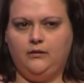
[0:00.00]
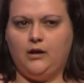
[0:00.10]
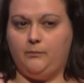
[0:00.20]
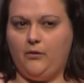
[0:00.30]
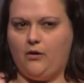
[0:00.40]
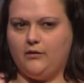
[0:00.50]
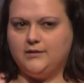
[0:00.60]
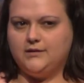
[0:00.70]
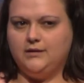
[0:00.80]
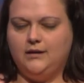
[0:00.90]
our
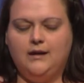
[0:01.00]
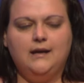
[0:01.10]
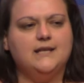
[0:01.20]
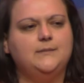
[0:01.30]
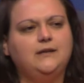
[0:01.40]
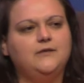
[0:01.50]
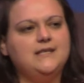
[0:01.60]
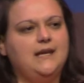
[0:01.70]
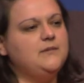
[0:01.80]
box, is made of the same